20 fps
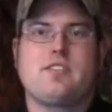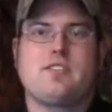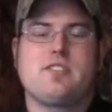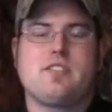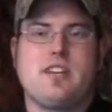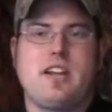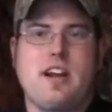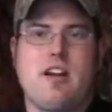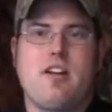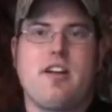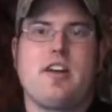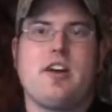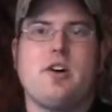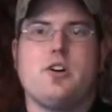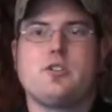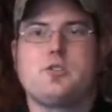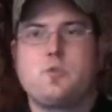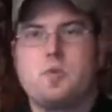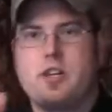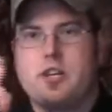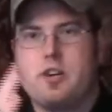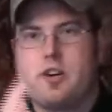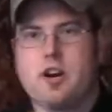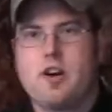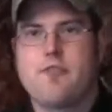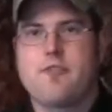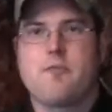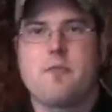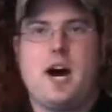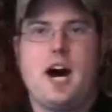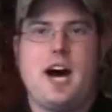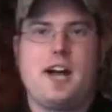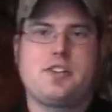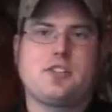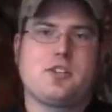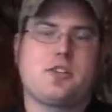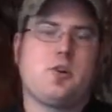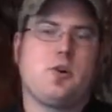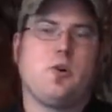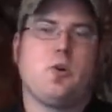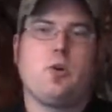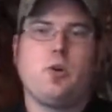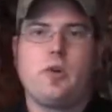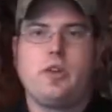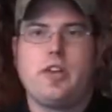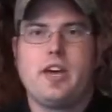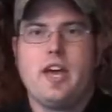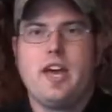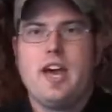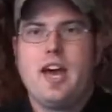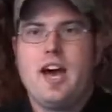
scenarios when you go from hot to cold.